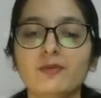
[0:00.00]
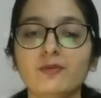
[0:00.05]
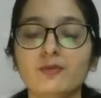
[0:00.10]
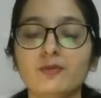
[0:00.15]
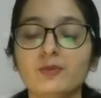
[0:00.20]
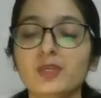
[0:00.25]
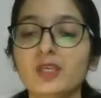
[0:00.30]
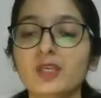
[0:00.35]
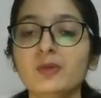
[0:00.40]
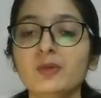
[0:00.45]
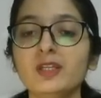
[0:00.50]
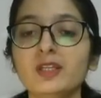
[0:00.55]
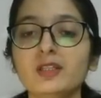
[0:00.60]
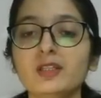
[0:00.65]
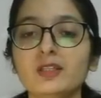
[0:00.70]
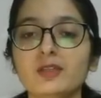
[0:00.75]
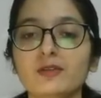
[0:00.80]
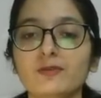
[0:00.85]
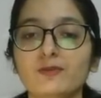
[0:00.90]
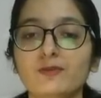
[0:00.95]
given
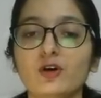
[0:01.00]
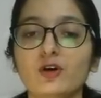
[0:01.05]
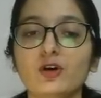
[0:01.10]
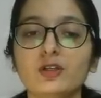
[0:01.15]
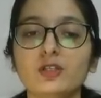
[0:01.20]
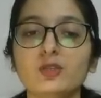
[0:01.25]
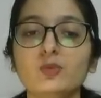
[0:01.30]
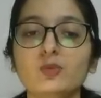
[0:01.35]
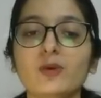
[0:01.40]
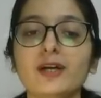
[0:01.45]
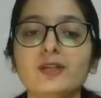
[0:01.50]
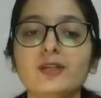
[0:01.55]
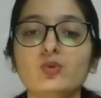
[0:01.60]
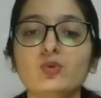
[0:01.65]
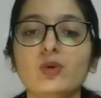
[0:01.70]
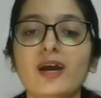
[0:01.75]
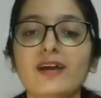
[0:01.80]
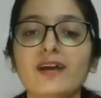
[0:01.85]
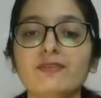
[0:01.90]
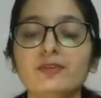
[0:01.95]
in for the one
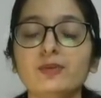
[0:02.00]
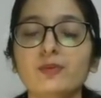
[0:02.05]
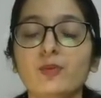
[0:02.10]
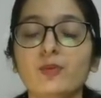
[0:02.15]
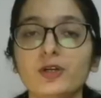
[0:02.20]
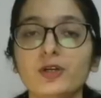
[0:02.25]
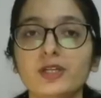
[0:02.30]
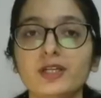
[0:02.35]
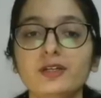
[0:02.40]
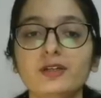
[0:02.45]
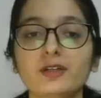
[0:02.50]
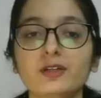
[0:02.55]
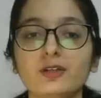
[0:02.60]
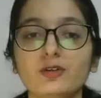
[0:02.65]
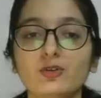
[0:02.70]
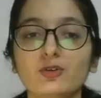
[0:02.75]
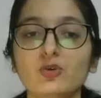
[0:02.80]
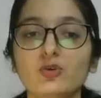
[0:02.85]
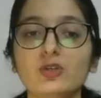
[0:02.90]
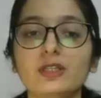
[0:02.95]
who have an important
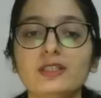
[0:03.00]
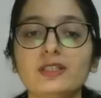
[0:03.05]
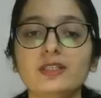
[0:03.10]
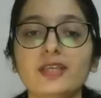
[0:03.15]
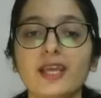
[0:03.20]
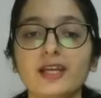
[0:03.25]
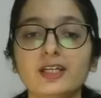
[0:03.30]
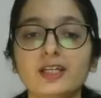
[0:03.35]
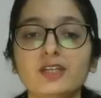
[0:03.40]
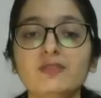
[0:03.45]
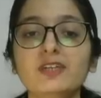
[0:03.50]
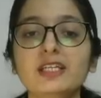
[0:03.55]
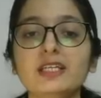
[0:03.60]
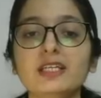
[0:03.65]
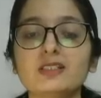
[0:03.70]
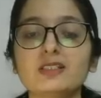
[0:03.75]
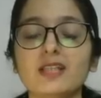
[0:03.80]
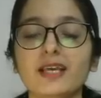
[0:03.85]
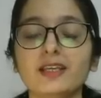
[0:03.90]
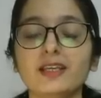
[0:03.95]
role in the
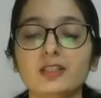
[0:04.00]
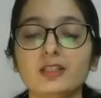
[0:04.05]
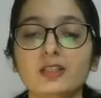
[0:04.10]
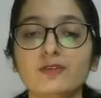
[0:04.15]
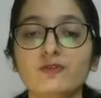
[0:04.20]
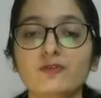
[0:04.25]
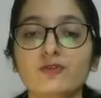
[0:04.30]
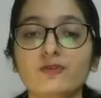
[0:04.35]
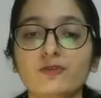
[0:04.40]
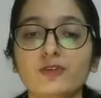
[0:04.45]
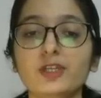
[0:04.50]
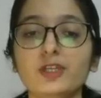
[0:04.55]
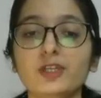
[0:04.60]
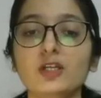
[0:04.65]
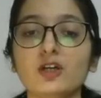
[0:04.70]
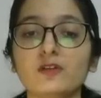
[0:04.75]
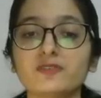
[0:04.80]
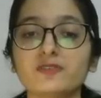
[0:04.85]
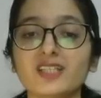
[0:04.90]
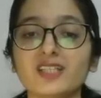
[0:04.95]
activities like in the
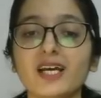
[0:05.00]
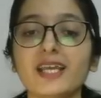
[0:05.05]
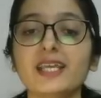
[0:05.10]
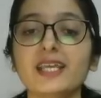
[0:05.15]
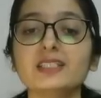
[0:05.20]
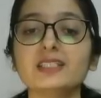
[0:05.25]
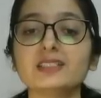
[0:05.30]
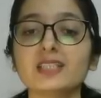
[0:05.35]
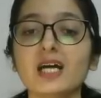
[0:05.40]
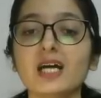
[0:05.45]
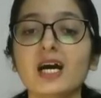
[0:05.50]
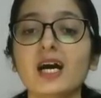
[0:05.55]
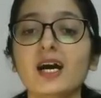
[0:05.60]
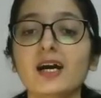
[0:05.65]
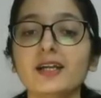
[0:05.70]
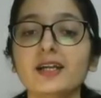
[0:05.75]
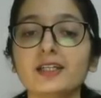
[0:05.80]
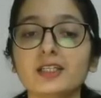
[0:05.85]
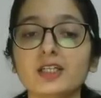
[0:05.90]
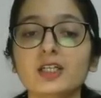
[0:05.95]
field of science,
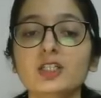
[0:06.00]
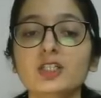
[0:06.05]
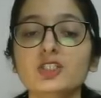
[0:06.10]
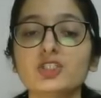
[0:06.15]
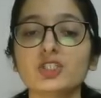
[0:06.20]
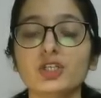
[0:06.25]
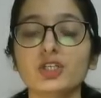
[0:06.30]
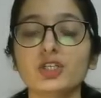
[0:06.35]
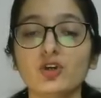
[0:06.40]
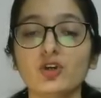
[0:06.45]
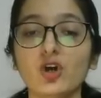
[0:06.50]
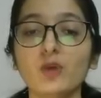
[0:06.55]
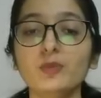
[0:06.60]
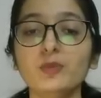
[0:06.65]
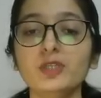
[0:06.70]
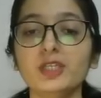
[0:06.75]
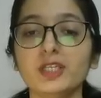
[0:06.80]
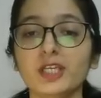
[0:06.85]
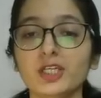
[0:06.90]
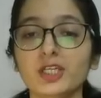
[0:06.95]
art, culture,
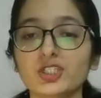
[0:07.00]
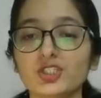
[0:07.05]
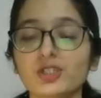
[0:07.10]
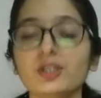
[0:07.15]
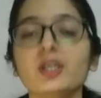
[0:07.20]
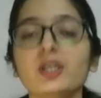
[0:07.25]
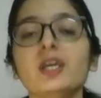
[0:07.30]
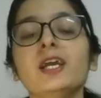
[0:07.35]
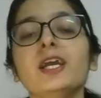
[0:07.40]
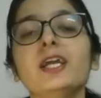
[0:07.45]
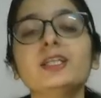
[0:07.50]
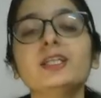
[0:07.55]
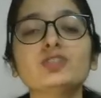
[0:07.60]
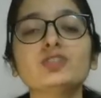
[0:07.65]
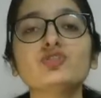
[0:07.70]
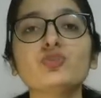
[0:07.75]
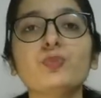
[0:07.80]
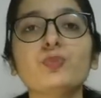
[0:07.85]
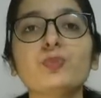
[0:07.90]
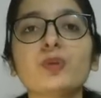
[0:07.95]
communication. It
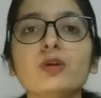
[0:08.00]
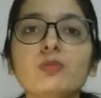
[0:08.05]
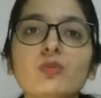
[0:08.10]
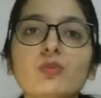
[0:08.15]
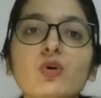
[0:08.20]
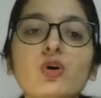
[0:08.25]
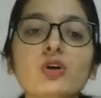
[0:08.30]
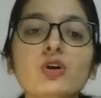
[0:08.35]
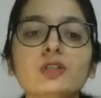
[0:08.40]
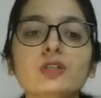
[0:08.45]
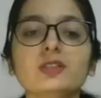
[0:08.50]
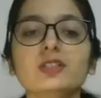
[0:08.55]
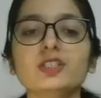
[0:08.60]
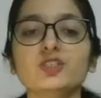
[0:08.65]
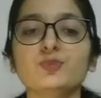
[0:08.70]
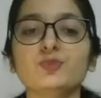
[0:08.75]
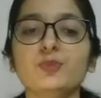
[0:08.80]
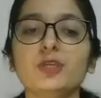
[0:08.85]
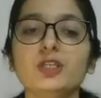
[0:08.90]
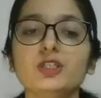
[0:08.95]
is to promote the
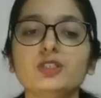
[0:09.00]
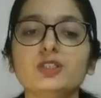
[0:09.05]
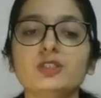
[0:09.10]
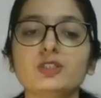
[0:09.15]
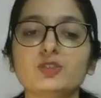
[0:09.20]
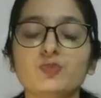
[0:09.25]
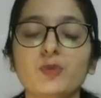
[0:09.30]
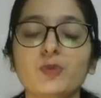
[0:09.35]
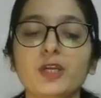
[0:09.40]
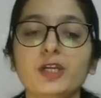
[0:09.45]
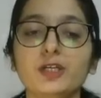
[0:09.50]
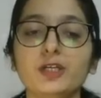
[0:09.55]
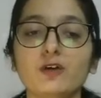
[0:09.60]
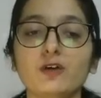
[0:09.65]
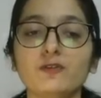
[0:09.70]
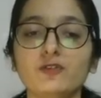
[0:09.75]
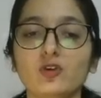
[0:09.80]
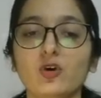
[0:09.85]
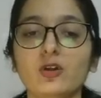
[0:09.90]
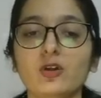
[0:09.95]
spirit
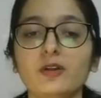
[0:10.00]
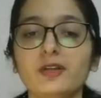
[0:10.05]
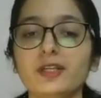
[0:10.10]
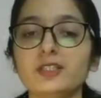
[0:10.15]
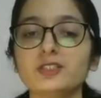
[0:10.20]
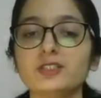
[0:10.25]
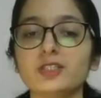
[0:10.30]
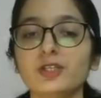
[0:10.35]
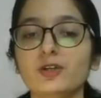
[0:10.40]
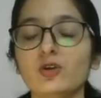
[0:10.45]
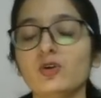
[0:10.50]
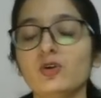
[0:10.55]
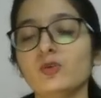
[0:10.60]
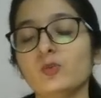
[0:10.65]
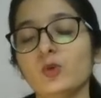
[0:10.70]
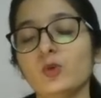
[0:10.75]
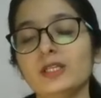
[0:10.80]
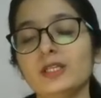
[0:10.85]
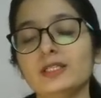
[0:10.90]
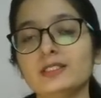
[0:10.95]
of tolerance and
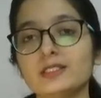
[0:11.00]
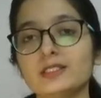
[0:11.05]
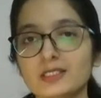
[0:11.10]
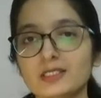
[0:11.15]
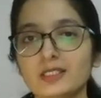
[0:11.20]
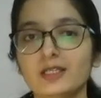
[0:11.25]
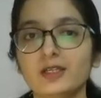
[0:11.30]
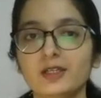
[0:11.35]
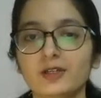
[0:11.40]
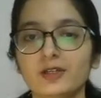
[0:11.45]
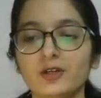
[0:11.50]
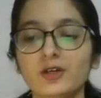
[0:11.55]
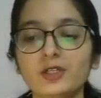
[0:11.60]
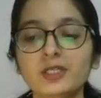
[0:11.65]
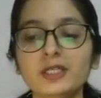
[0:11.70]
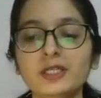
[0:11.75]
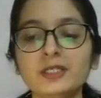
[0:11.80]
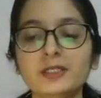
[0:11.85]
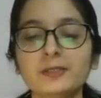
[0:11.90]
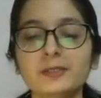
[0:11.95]
non-violence. Got it?